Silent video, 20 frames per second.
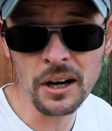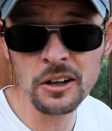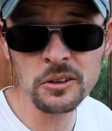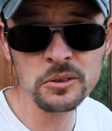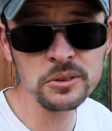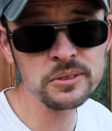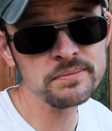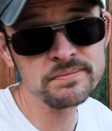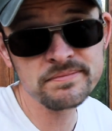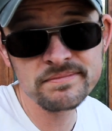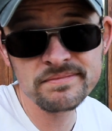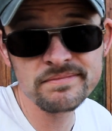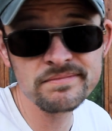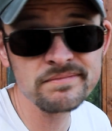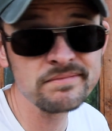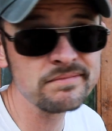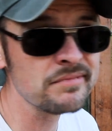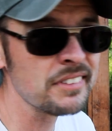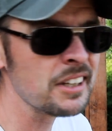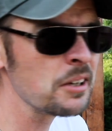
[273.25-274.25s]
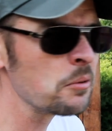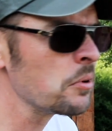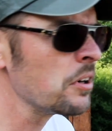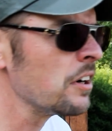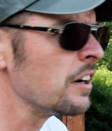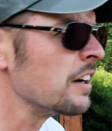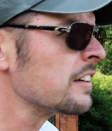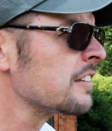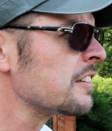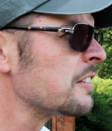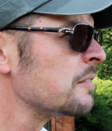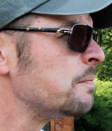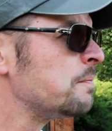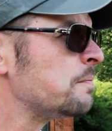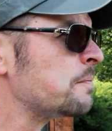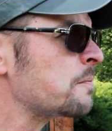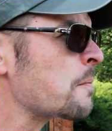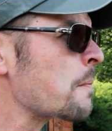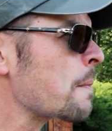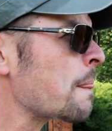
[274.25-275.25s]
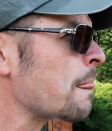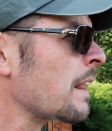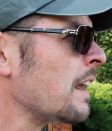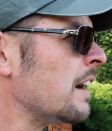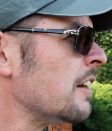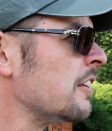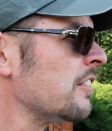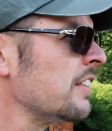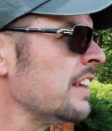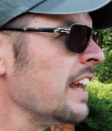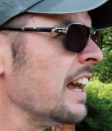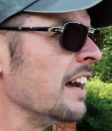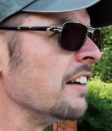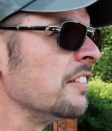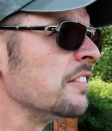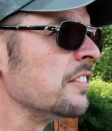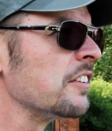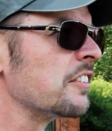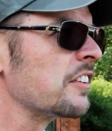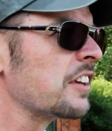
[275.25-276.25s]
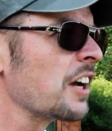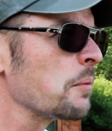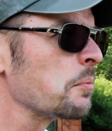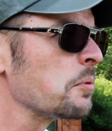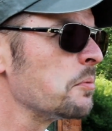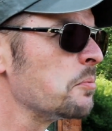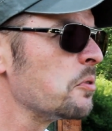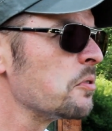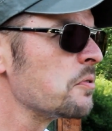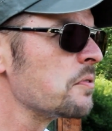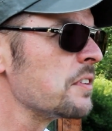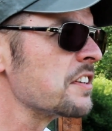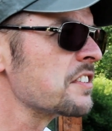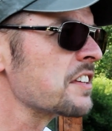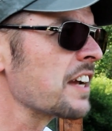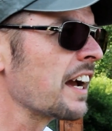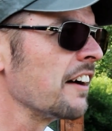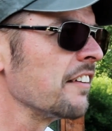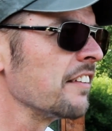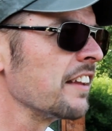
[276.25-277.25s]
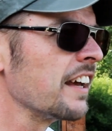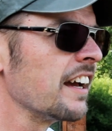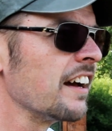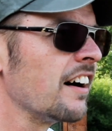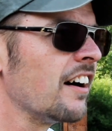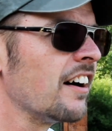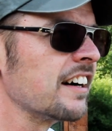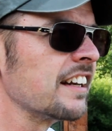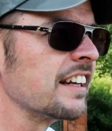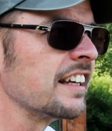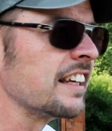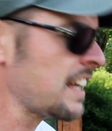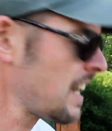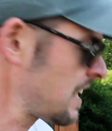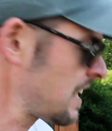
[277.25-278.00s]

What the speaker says: behold, it worked. So yeah, there's a couple more fish out there. I'm going to